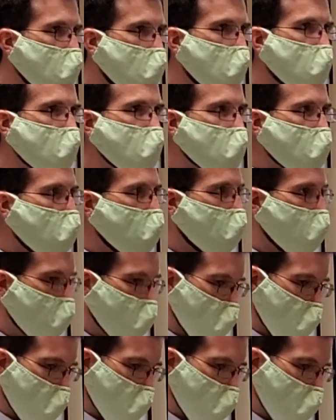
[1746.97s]
types of
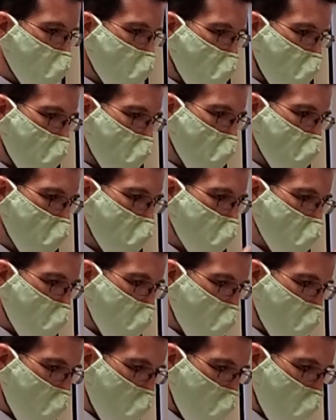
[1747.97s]
veils
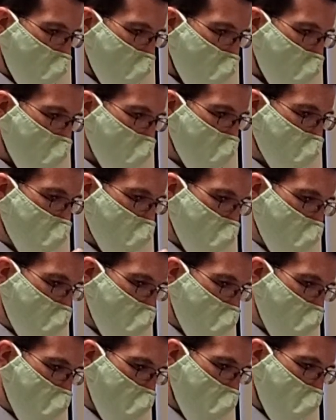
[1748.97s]
and
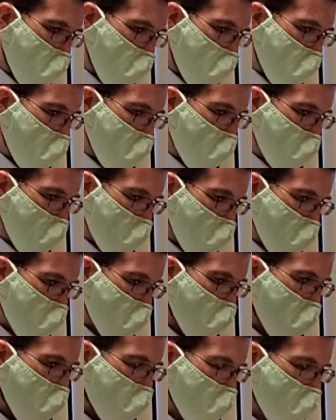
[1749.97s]
headgear and
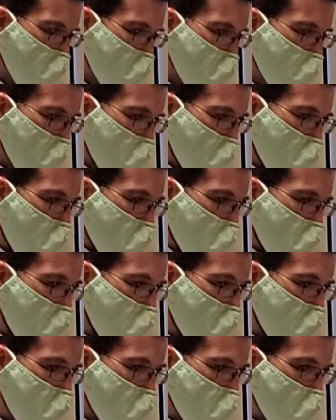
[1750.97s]
scarves.
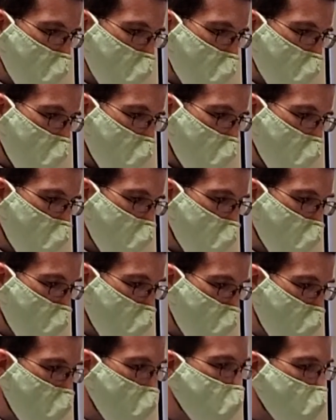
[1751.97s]
And the
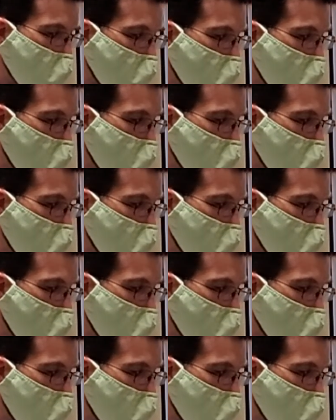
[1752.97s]
first